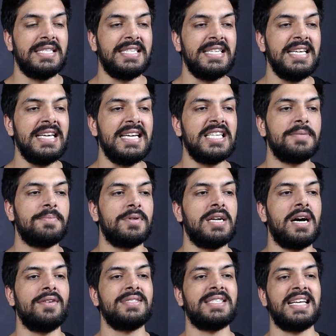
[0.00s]
T is
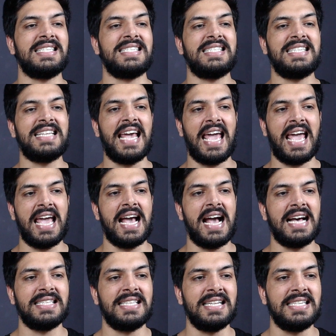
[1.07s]
pronounced as te,
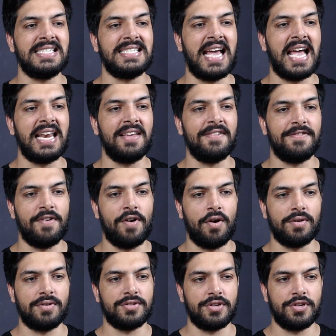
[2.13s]
as in
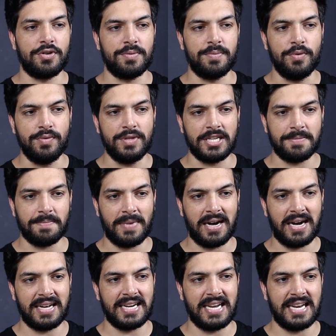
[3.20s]
telephone. So you remove this
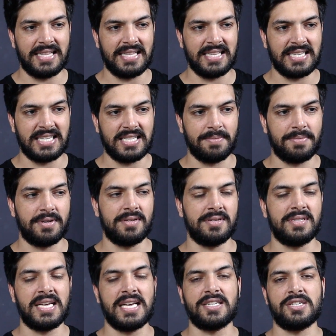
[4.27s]
part and this is the
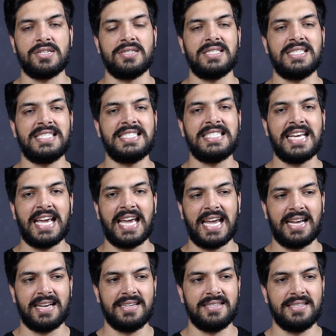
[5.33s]
pronunciation. Te.